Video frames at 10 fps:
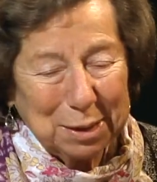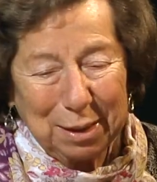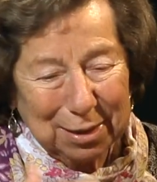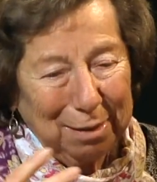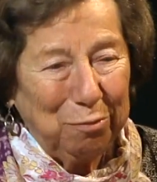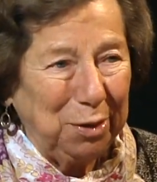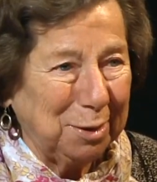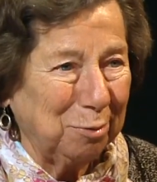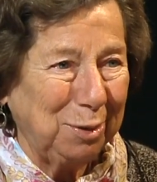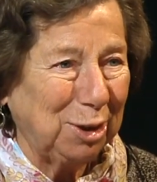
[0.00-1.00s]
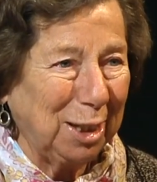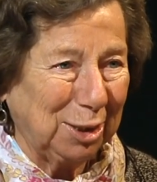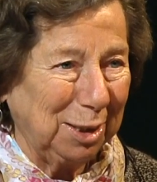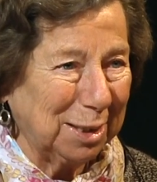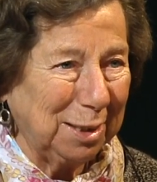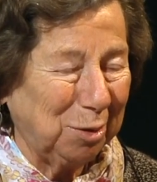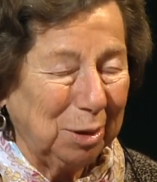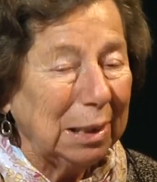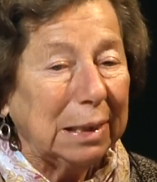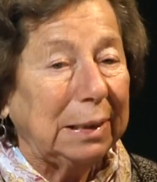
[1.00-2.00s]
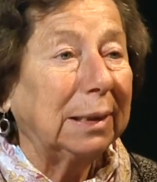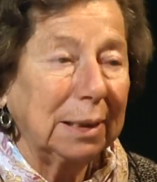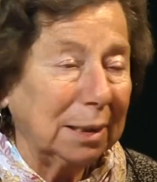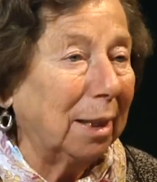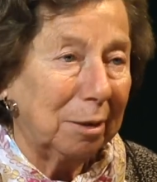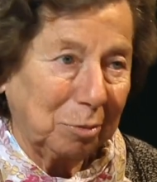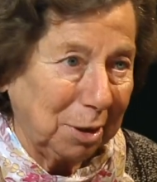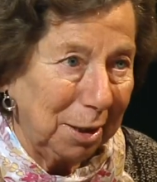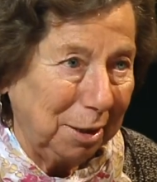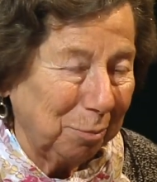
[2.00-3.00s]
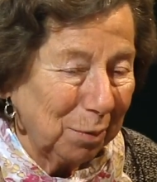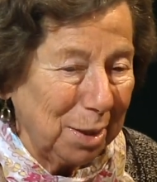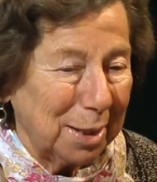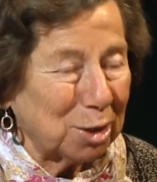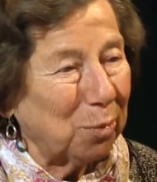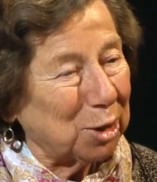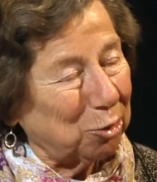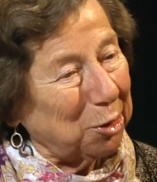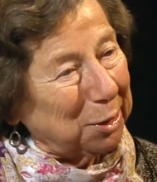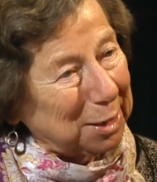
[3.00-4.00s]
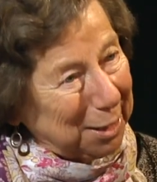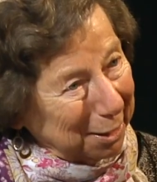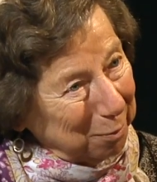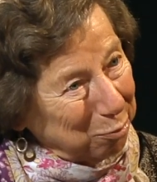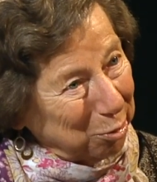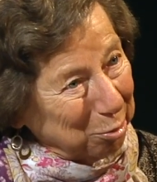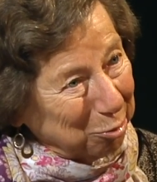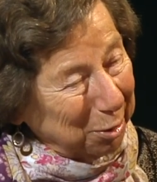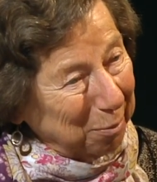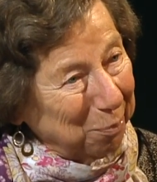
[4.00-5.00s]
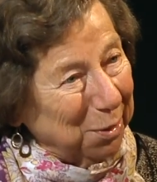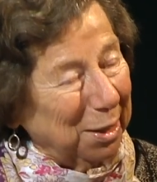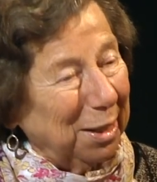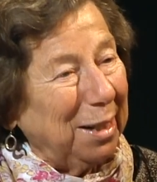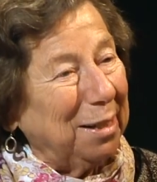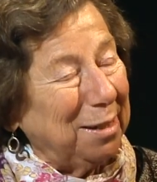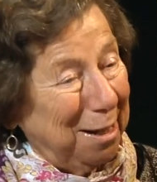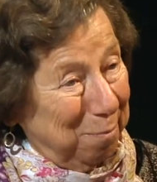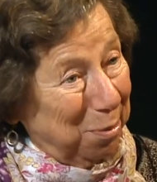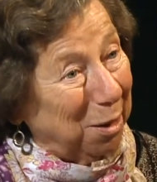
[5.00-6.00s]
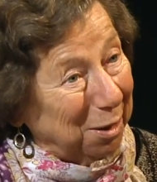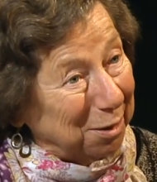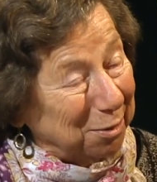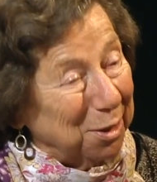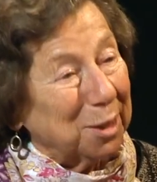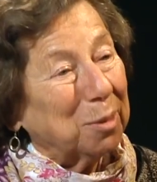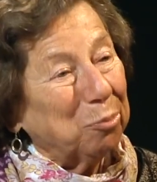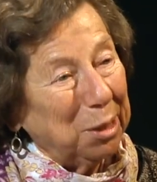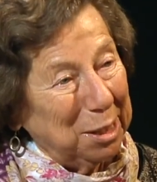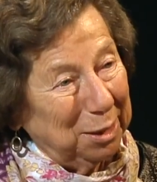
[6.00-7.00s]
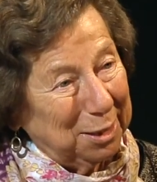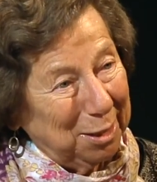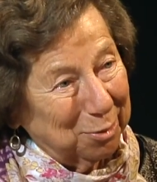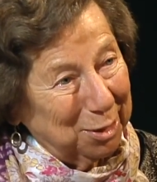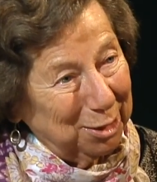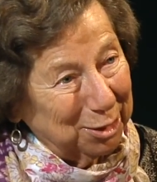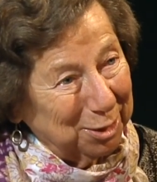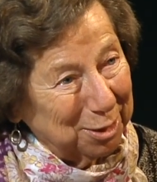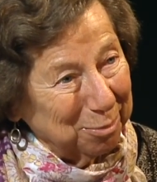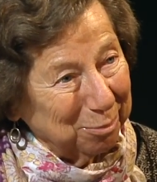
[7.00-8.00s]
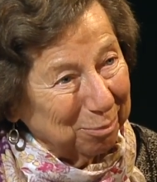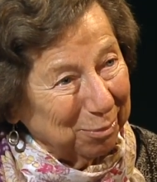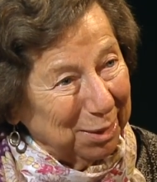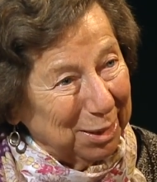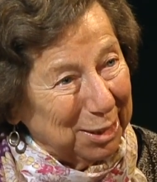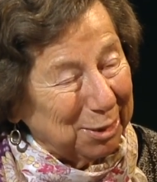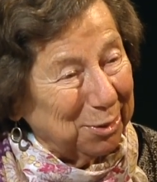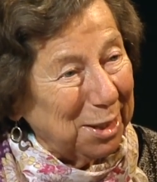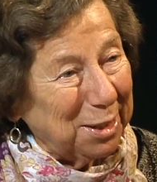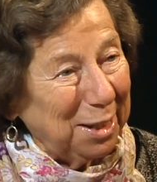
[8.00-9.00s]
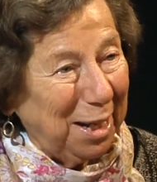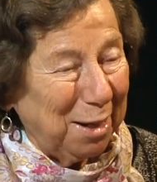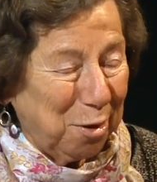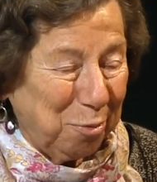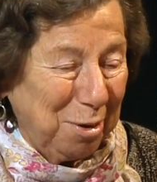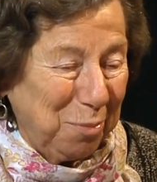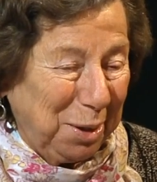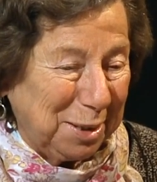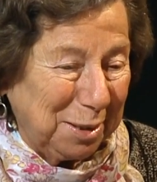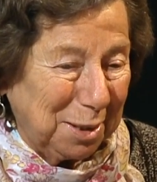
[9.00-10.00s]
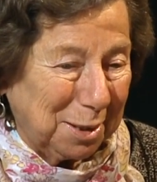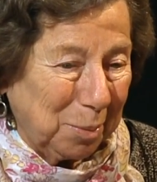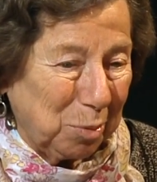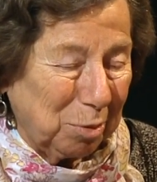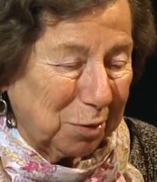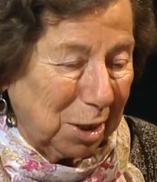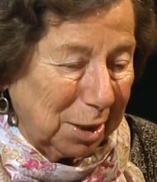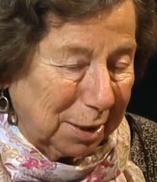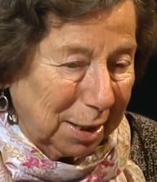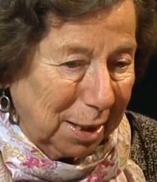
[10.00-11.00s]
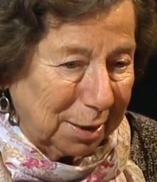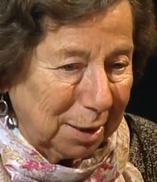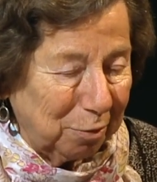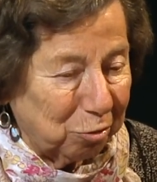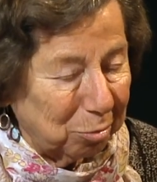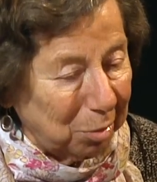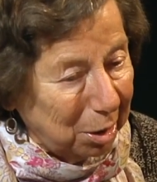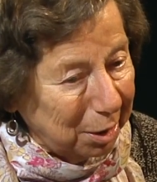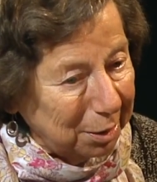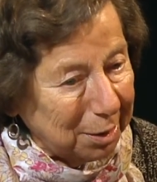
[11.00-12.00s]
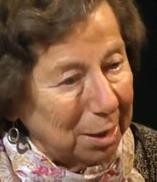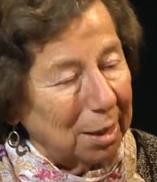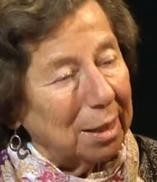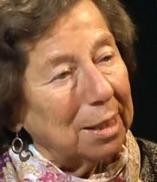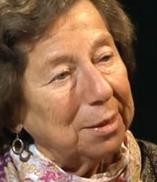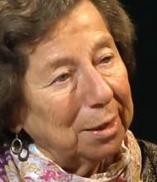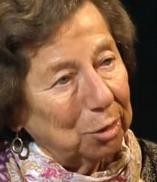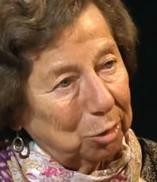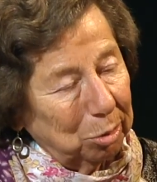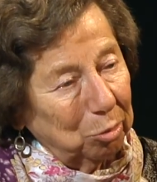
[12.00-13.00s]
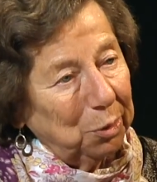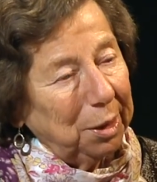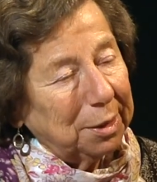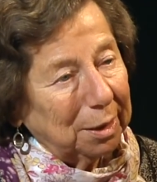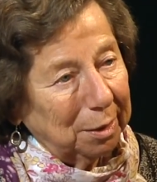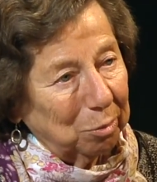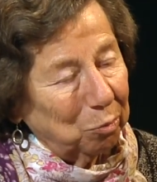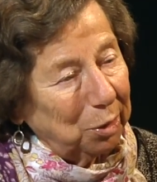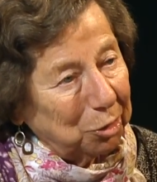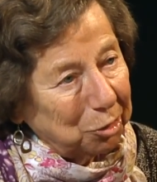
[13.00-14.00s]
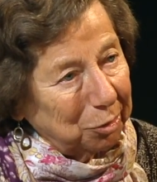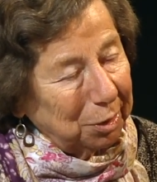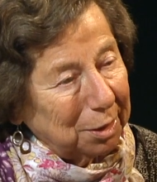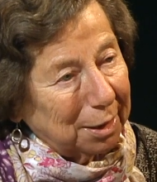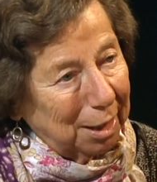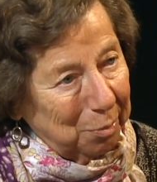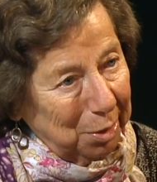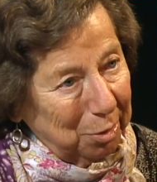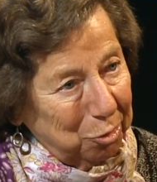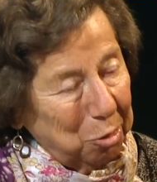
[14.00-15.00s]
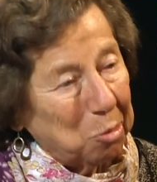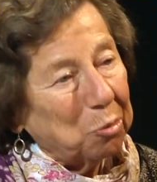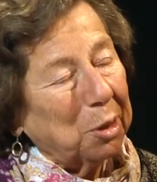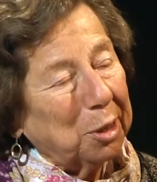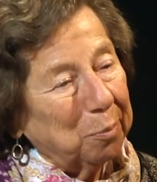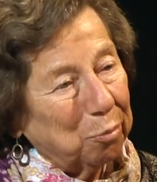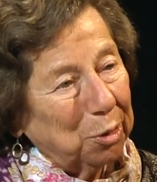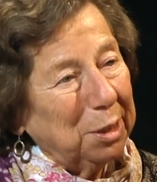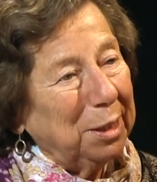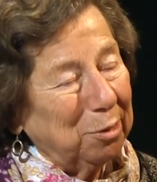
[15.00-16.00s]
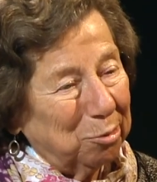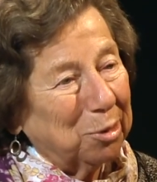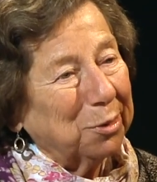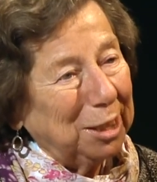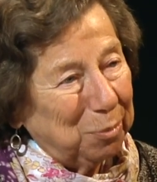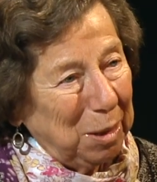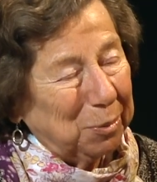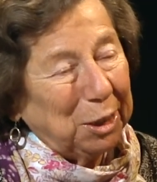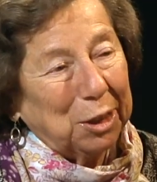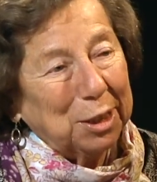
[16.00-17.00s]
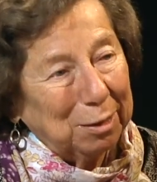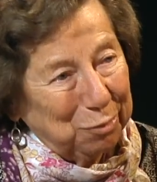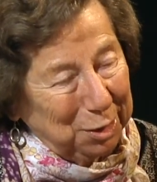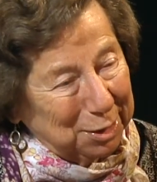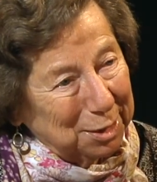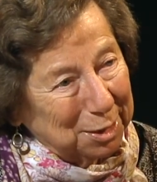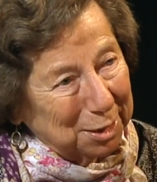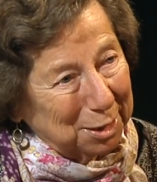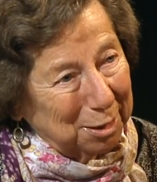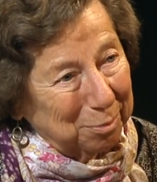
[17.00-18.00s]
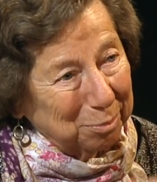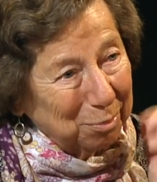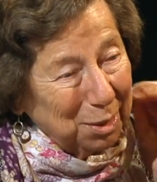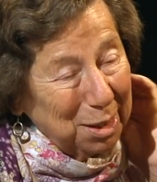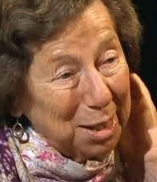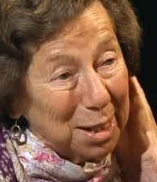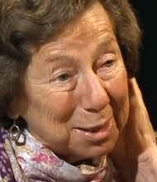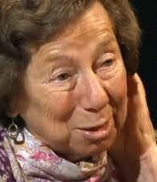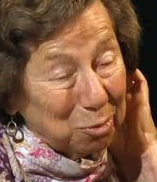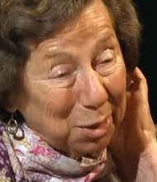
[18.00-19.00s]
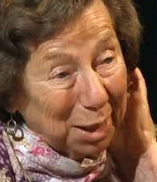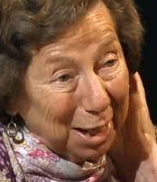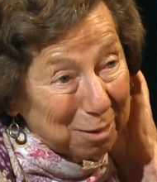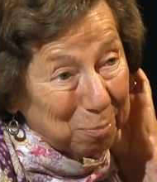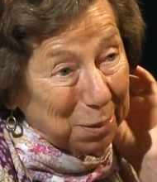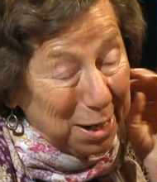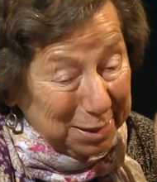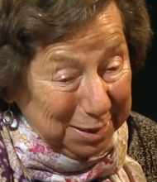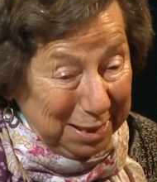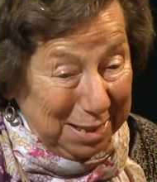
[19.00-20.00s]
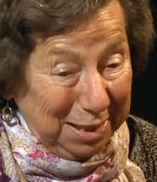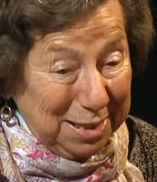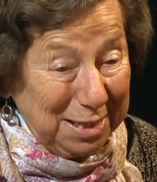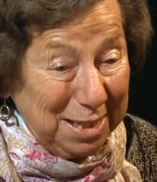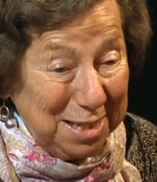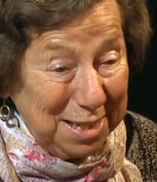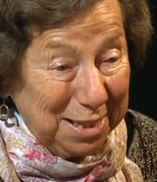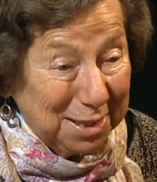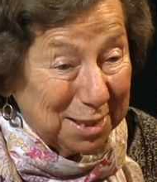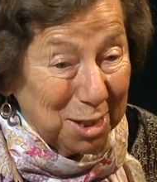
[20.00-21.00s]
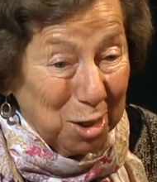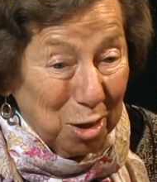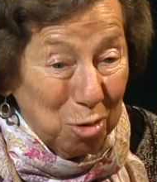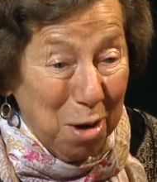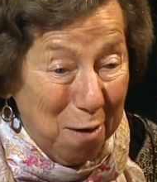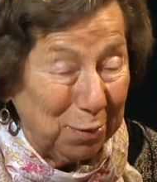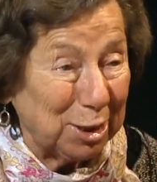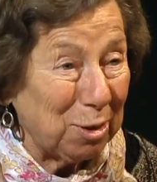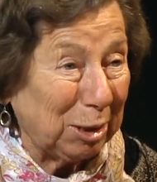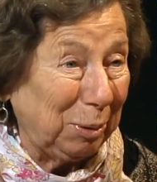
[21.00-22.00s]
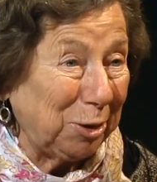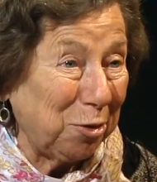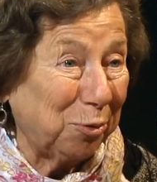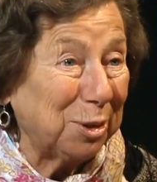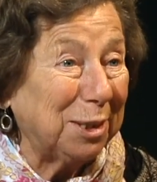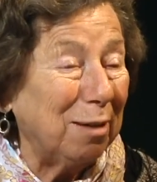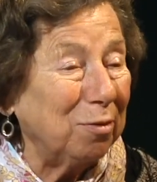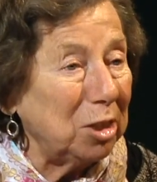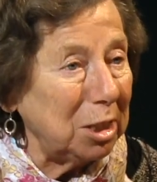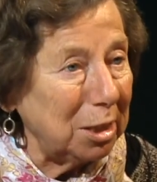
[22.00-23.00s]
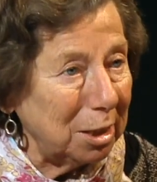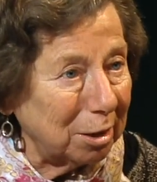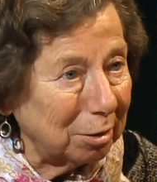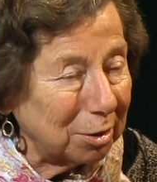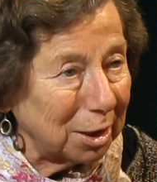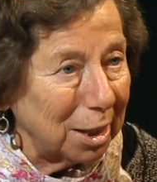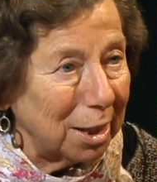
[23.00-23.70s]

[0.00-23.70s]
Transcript: and got ten visa rejections, and I thought oh, wow. this is not okay. This is so working. I started a second program in Nepal to bring in the South Asians. Oh. So then I had three weeks in the summer of contact in Vermont, and then two weeks in the winter Kathmandu, where I could bring in all these people that could get visas and come. Oh, so I had Pakistanis and Indians who haven't talked to each other for 70 years